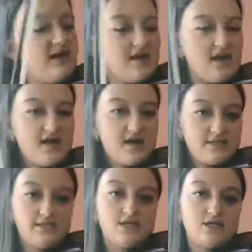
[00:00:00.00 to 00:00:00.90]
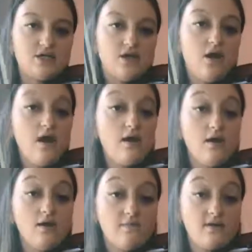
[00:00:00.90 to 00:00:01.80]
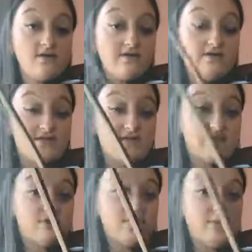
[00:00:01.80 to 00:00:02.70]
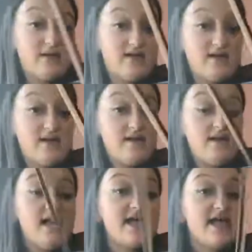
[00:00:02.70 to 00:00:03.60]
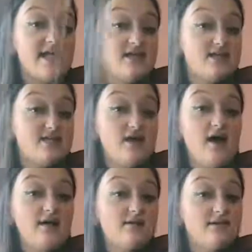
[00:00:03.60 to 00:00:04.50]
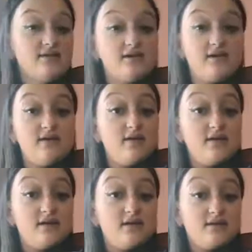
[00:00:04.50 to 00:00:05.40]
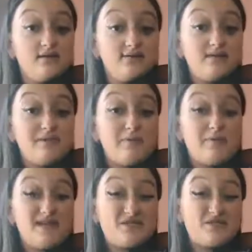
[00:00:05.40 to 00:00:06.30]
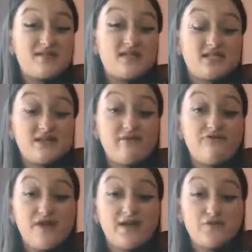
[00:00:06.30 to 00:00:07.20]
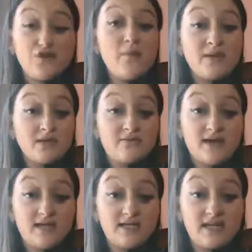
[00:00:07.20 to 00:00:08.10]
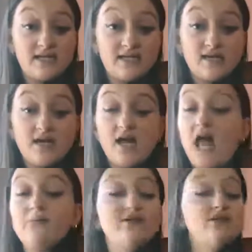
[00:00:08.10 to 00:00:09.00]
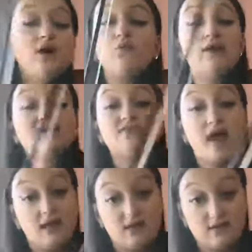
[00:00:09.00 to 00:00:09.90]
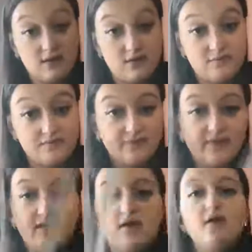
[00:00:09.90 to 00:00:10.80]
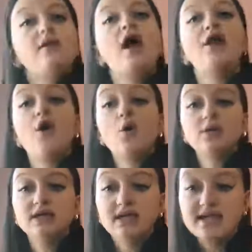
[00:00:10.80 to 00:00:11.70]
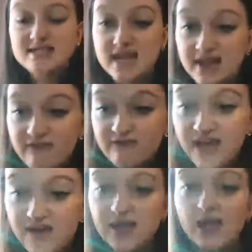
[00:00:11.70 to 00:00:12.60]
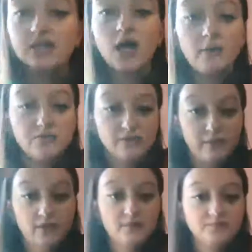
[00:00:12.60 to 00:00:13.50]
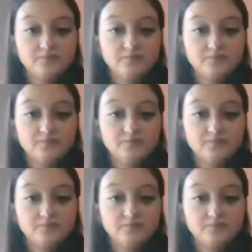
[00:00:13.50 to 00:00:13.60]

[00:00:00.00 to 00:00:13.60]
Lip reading: and your arm, you see this arm right here, it is not, some people might do this because they're afraid of dropping their violin, and we don't want to do that either. Not only is it very uncomfortable,